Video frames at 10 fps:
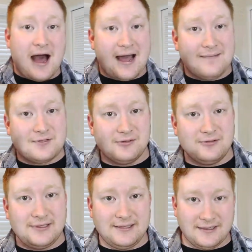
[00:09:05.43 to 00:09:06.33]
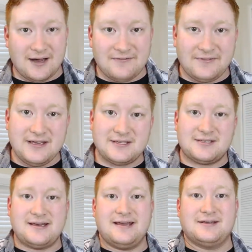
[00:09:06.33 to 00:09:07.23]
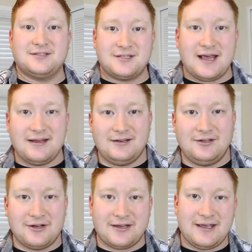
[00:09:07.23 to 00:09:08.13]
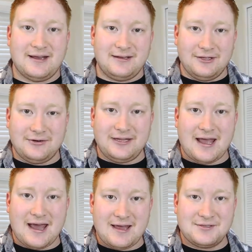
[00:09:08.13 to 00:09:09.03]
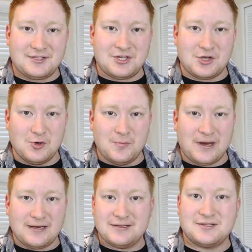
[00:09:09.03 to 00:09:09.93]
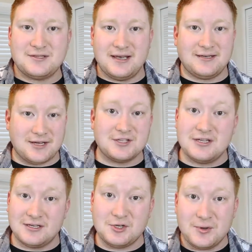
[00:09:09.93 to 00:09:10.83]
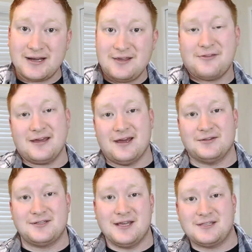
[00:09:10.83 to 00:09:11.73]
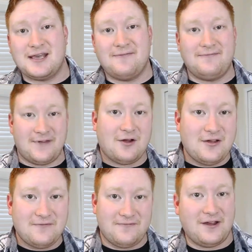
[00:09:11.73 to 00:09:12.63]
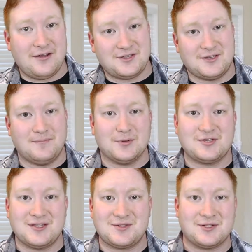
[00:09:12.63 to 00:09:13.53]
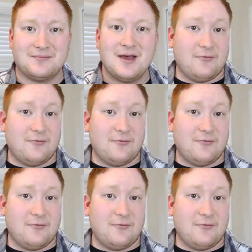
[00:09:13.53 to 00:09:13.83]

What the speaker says: I absolutely love these things, and look, it literally has 2 buttons. It doesn't do anything else. It's a very, very simple system.